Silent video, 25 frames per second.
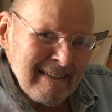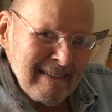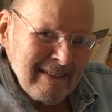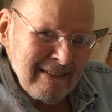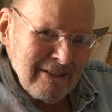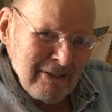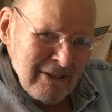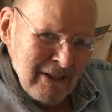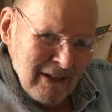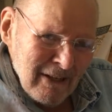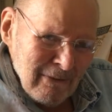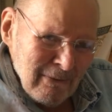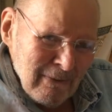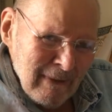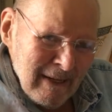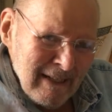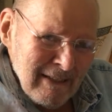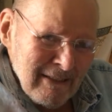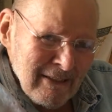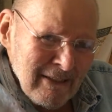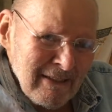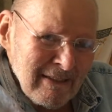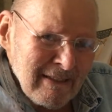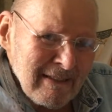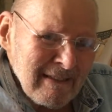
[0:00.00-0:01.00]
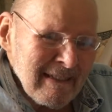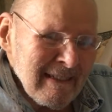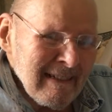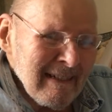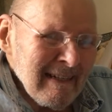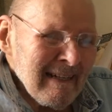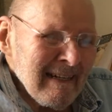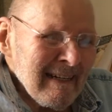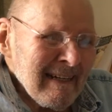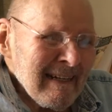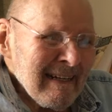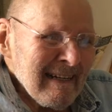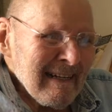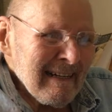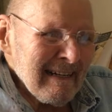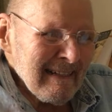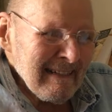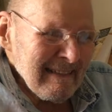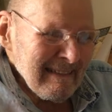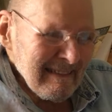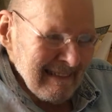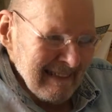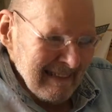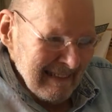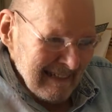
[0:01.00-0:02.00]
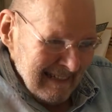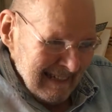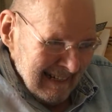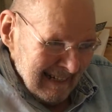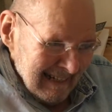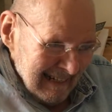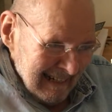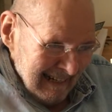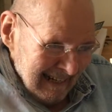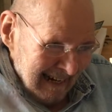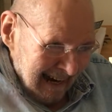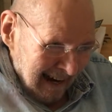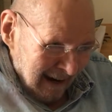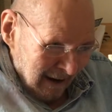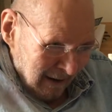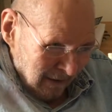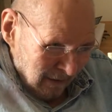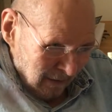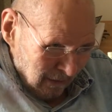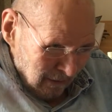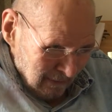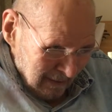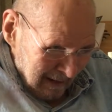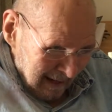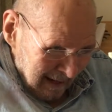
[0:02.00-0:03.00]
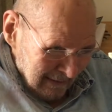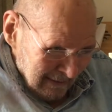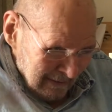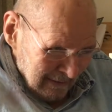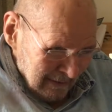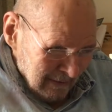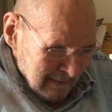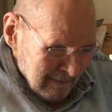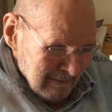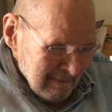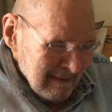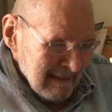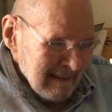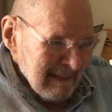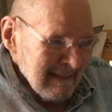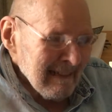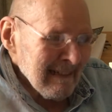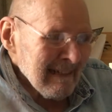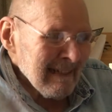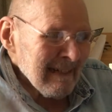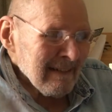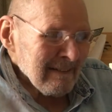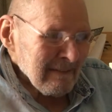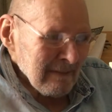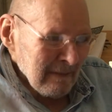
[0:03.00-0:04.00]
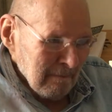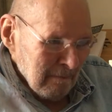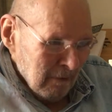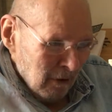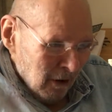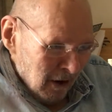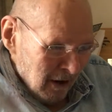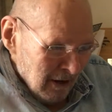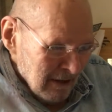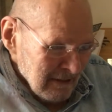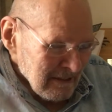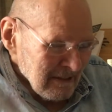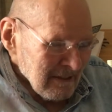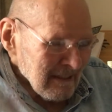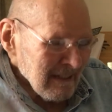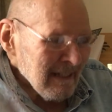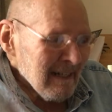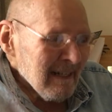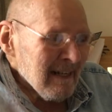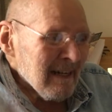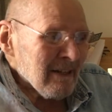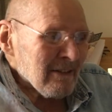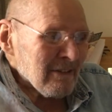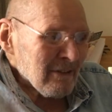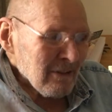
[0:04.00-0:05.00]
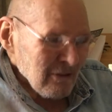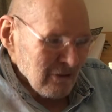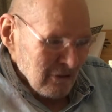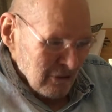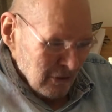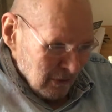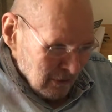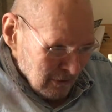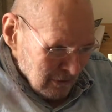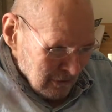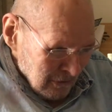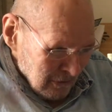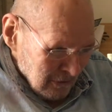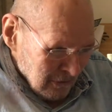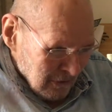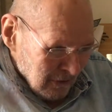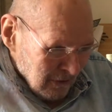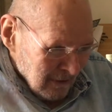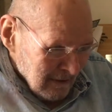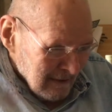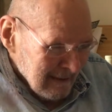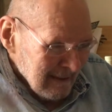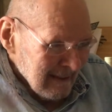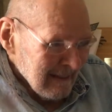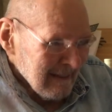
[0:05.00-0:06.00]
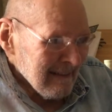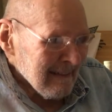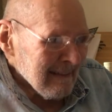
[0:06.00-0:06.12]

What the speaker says: The shared wages, the horarium, the boss, the social good